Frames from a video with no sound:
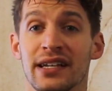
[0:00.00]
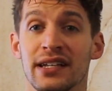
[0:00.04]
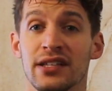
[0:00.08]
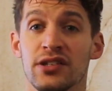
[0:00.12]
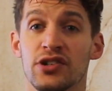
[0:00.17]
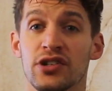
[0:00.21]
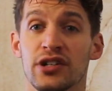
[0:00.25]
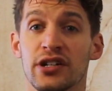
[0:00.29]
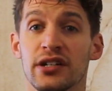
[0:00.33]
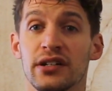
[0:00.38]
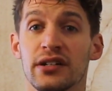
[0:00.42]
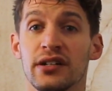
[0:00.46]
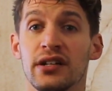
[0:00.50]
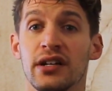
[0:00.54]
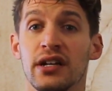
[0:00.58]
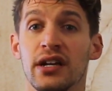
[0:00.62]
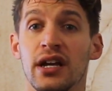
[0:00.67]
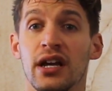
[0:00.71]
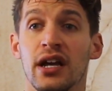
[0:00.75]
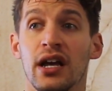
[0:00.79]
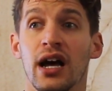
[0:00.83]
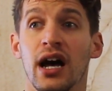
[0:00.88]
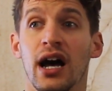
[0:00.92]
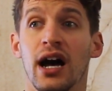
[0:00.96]
injured.
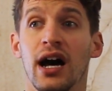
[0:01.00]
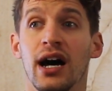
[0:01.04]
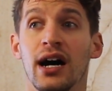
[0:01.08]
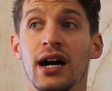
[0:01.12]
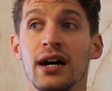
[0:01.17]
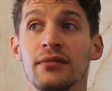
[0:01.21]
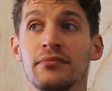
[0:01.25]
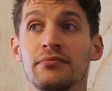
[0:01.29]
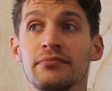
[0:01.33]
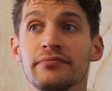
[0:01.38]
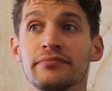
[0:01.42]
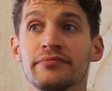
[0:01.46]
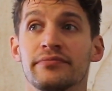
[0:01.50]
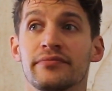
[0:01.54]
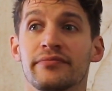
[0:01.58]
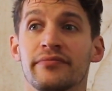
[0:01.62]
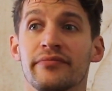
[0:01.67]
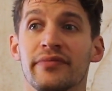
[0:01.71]
And